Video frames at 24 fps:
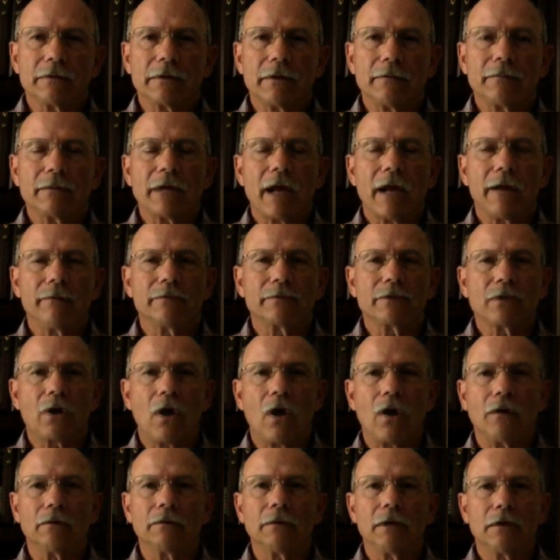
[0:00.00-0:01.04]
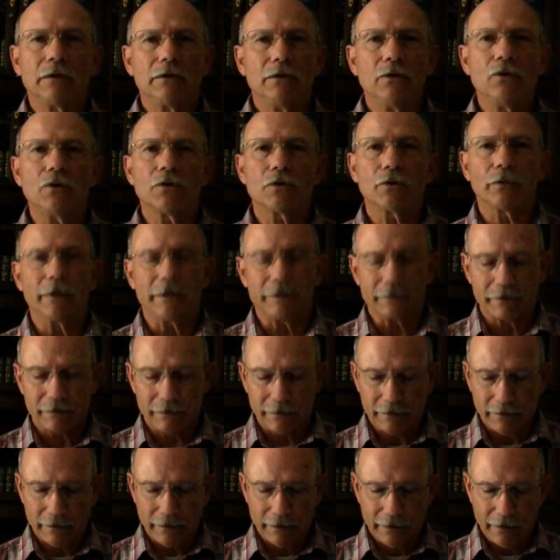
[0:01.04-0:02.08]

sometimes called Eucharist.